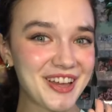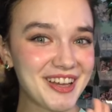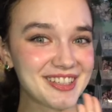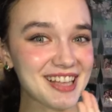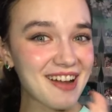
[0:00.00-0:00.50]

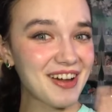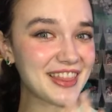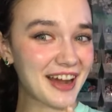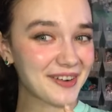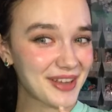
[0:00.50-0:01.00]
So that'll
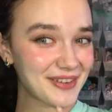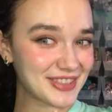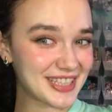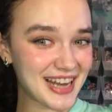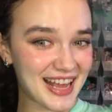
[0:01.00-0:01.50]
be it
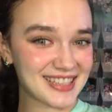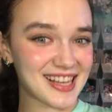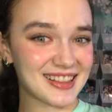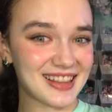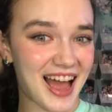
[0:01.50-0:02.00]
for today's
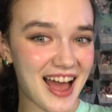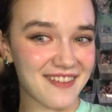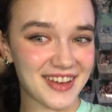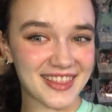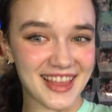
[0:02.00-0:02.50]
live.
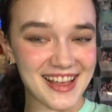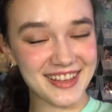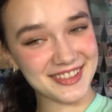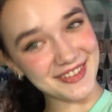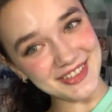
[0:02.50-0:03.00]
Thank
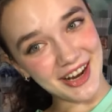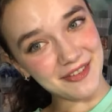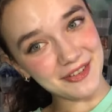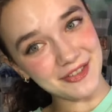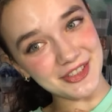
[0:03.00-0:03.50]
you so much,
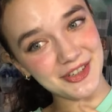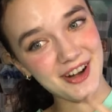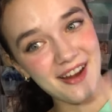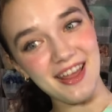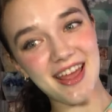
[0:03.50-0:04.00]
everyone, for joining
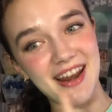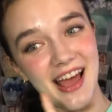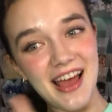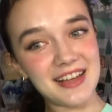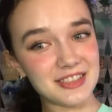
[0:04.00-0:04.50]
on in.
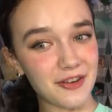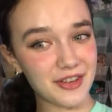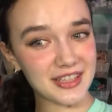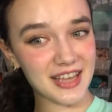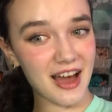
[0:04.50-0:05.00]
Don't
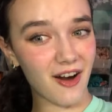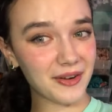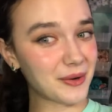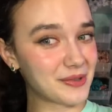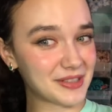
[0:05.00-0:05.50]
forget to get all
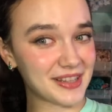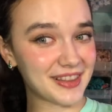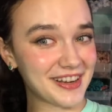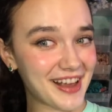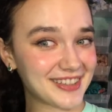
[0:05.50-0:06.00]
your orders in the
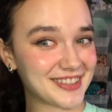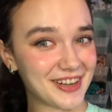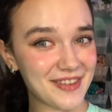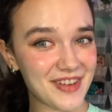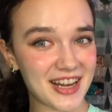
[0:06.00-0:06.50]
next
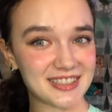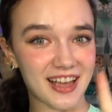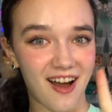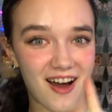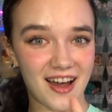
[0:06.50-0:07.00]
30 minutes
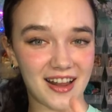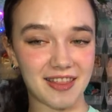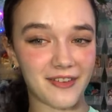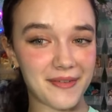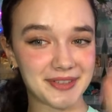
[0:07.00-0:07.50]
on
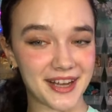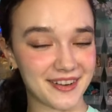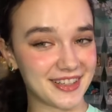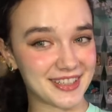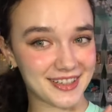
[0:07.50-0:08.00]
the website or
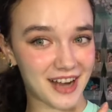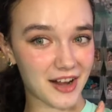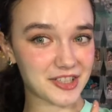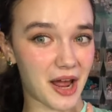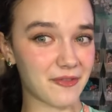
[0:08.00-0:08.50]
the TikTok
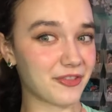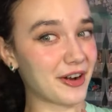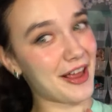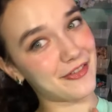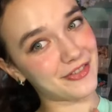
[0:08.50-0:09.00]
shop for
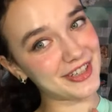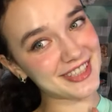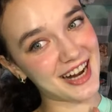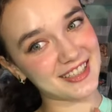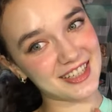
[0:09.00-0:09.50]
a free
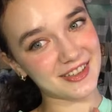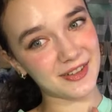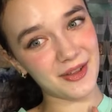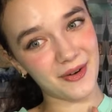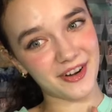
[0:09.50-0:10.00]
scrunchie include
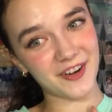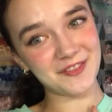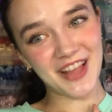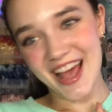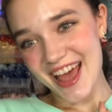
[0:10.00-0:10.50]
the order.
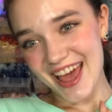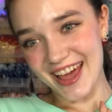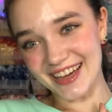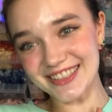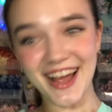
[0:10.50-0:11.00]

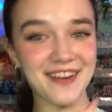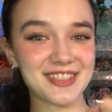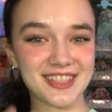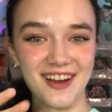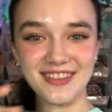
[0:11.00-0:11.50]
And I will
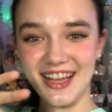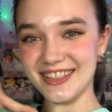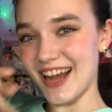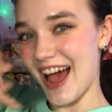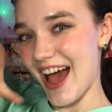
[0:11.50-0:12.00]
see you all
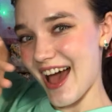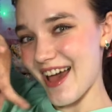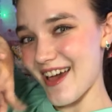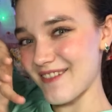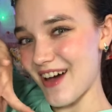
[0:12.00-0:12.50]
next
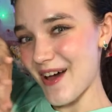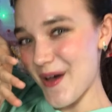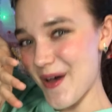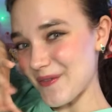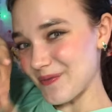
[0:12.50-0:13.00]

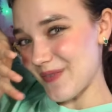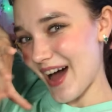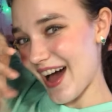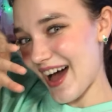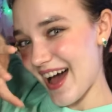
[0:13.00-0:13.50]
time.
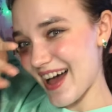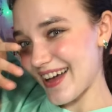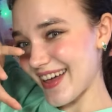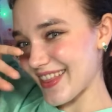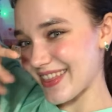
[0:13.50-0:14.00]

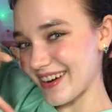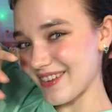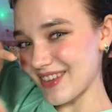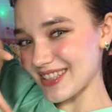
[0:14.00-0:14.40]
Bye. 30 minutes left.